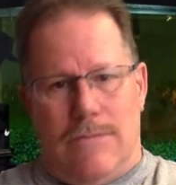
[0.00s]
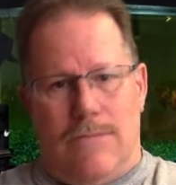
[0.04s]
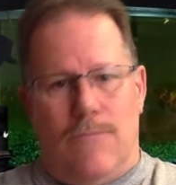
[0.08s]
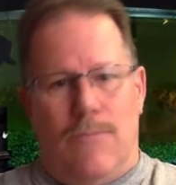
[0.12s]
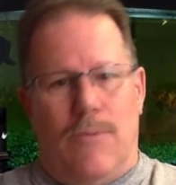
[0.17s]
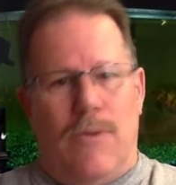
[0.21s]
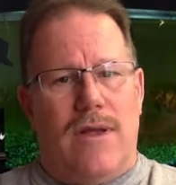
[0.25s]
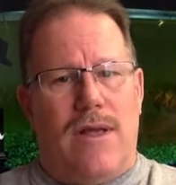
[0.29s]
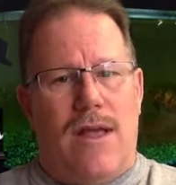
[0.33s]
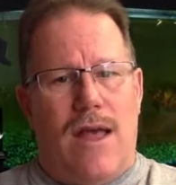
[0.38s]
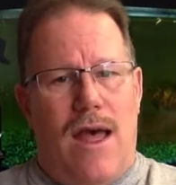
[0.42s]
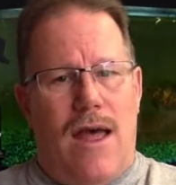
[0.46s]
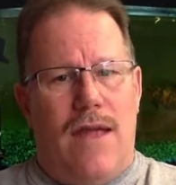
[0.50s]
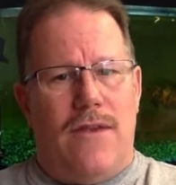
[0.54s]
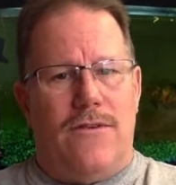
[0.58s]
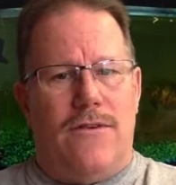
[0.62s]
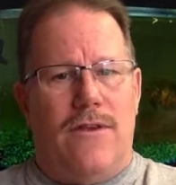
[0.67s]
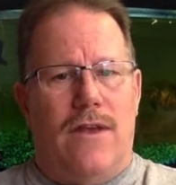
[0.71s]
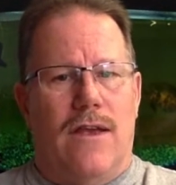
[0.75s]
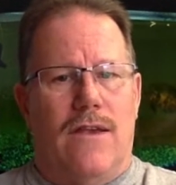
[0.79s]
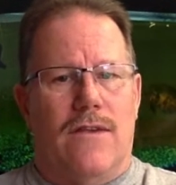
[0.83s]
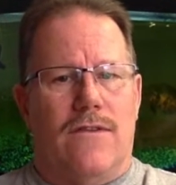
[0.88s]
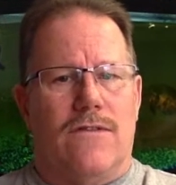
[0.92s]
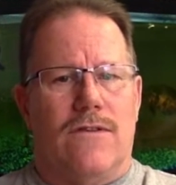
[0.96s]
But God
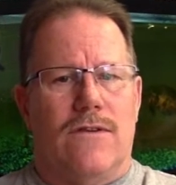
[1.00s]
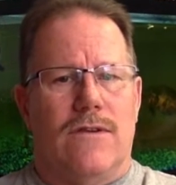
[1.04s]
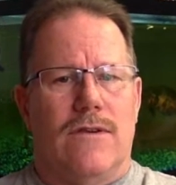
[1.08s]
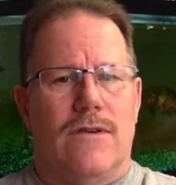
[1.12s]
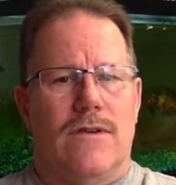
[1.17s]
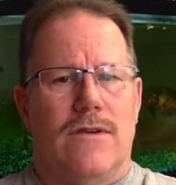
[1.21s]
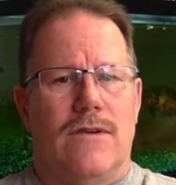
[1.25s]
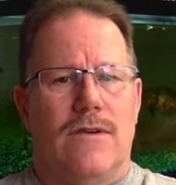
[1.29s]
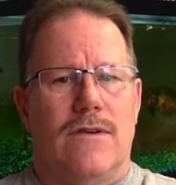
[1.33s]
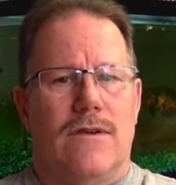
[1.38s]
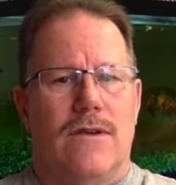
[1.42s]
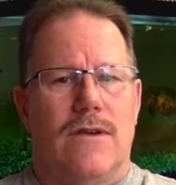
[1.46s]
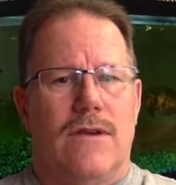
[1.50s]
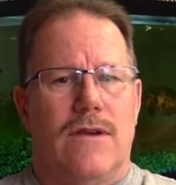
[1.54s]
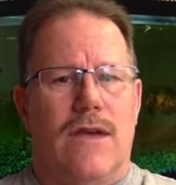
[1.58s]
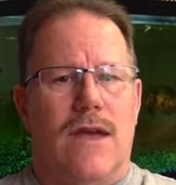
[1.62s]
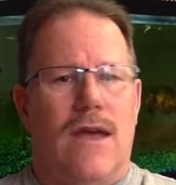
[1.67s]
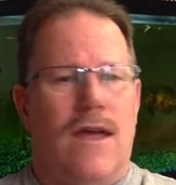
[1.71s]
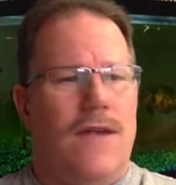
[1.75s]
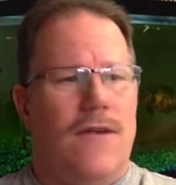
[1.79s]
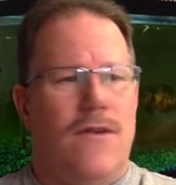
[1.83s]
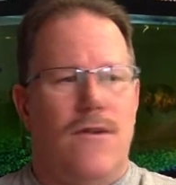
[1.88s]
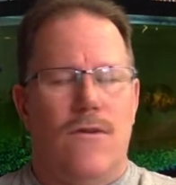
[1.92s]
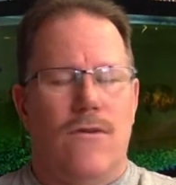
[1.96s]
does.
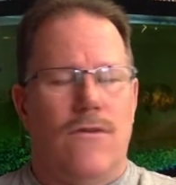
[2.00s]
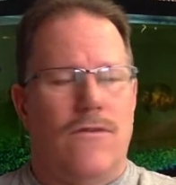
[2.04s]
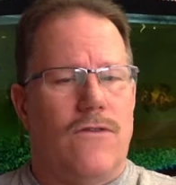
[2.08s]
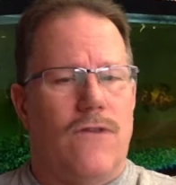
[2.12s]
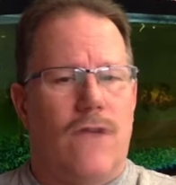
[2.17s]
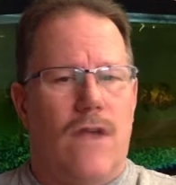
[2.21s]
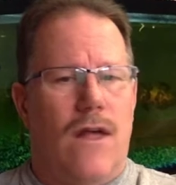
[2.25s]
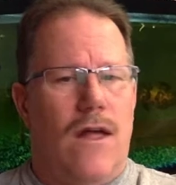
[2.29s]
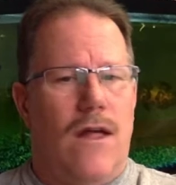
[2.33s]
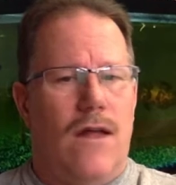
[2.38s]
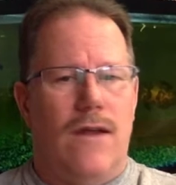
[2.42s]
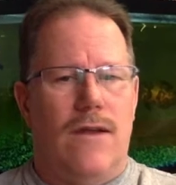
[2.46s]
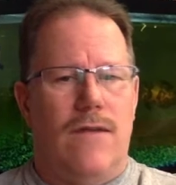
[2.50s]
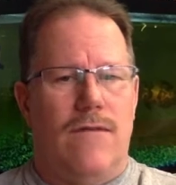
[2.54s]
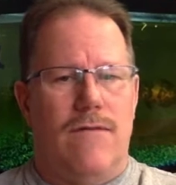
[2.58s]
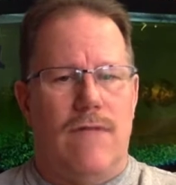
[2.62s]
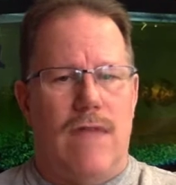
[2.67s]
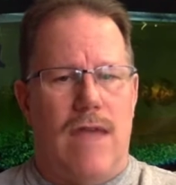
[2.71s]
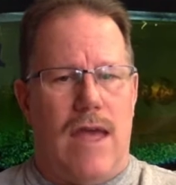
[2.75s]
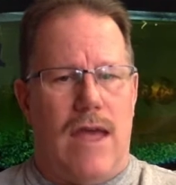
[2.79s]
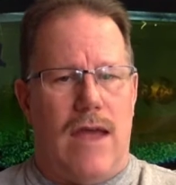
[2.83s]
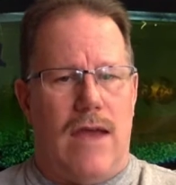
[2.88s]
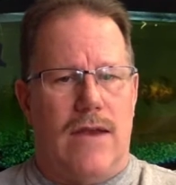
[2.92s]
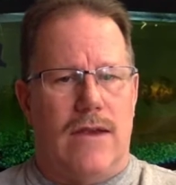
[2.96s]
God knows all of
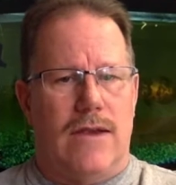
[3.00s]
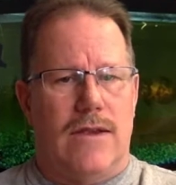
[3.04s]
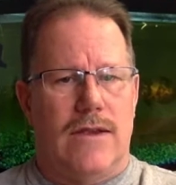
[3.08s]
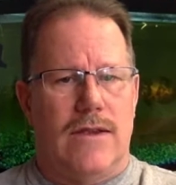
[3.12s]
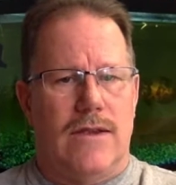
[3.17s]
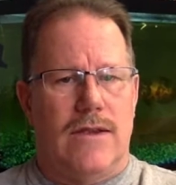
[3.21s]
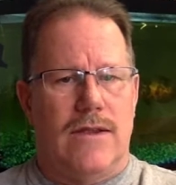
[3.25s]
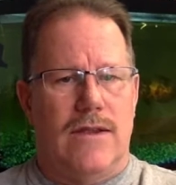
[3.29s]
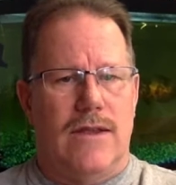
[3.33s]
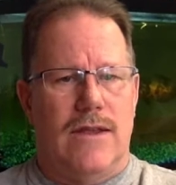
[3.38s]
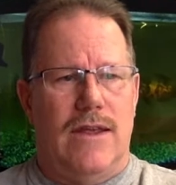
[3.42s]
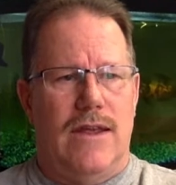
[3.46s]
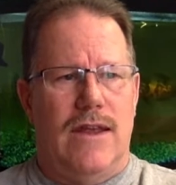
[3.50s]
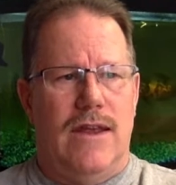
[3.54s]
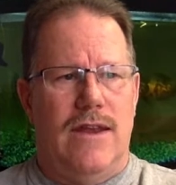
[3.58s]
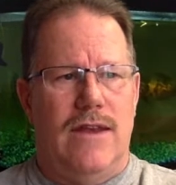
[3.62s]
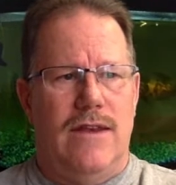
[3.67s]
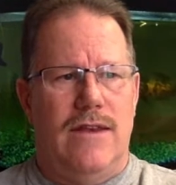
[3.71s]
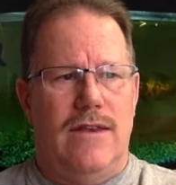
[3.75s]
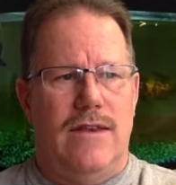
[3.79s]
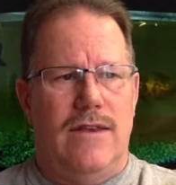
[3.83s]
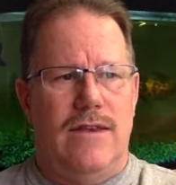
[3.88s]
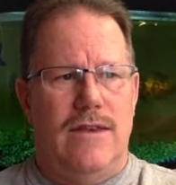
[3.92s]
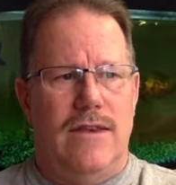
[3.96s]
that.
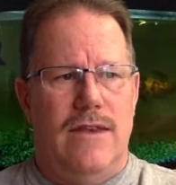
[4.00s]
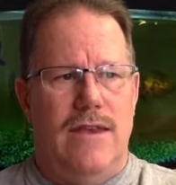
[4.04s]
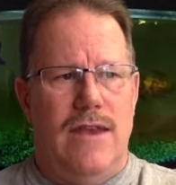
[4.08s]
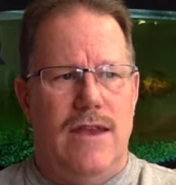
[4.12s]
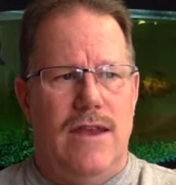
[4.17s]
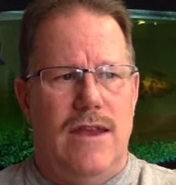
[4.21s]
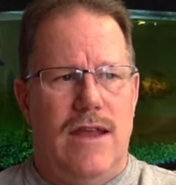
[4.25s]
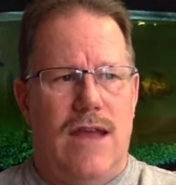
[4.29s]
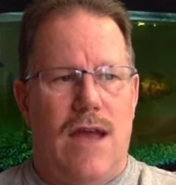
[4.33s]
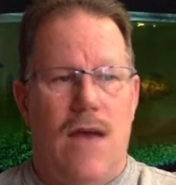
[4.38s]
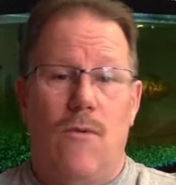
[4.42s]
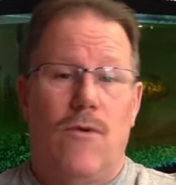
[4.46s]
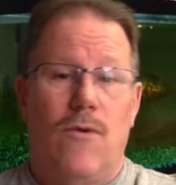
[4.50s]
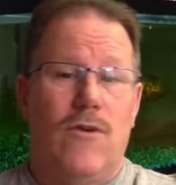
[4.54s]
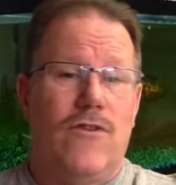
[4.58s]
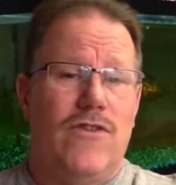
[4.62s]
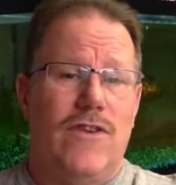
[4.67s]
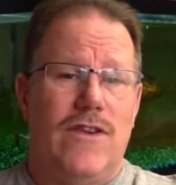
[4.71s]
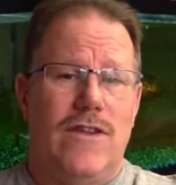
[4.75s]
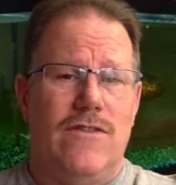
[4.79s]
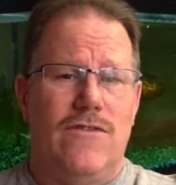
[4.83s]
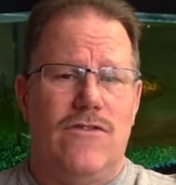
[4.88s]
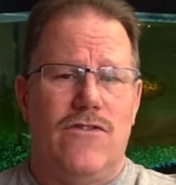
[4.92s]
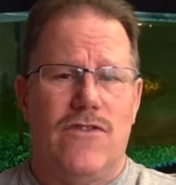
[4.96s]
I wish
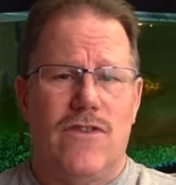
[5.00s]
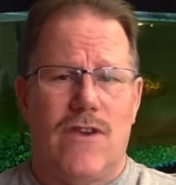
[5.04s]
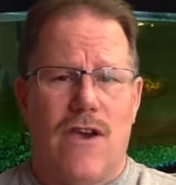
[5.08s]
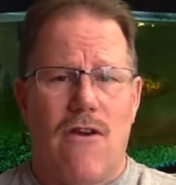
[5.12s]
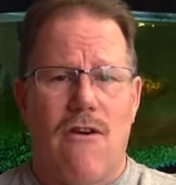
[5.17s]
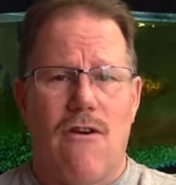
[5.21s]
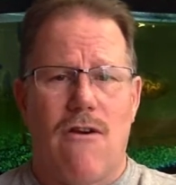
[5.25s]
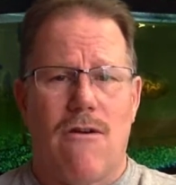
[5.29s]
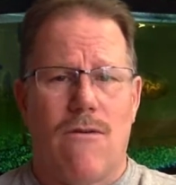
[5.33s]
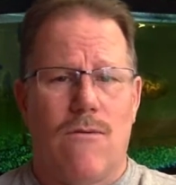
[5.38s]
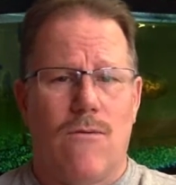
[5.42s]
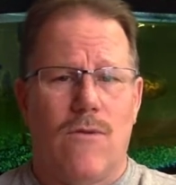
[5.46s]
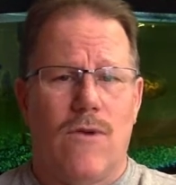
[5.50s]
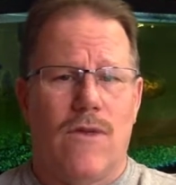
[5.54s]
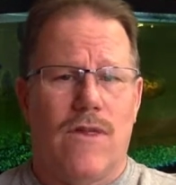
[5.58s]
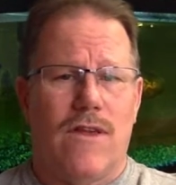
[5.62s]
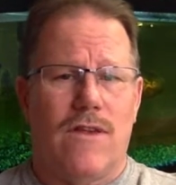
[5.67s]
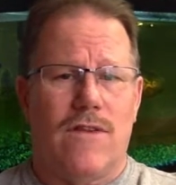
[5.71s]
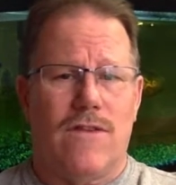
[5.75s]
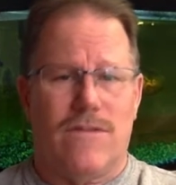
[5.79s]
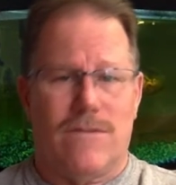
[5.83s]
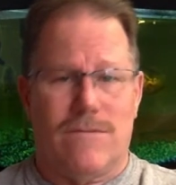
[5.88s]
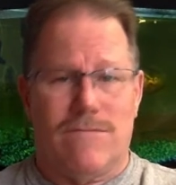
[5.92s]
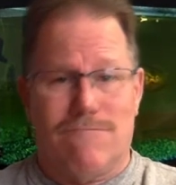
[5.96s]
he'd share with
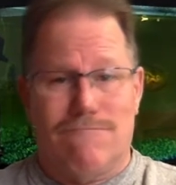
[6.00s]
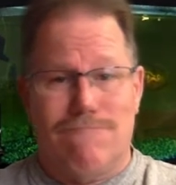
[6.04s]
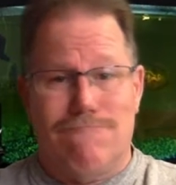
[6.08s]
us